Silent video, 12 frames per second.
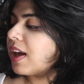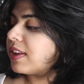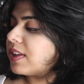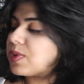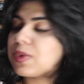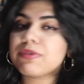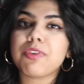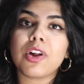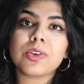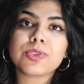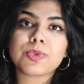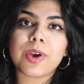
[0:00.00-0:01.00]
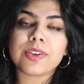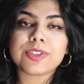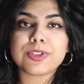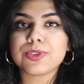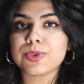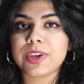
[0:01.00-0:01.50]
This one follows around
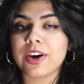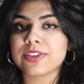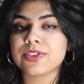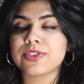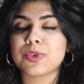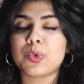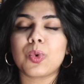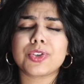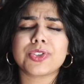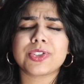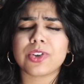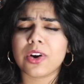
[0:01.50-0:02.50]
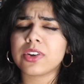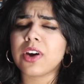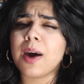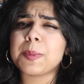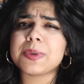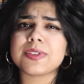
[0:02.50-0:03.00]
these two characters who are stark
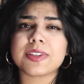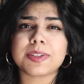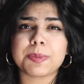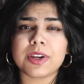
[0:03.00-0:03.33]
opposites,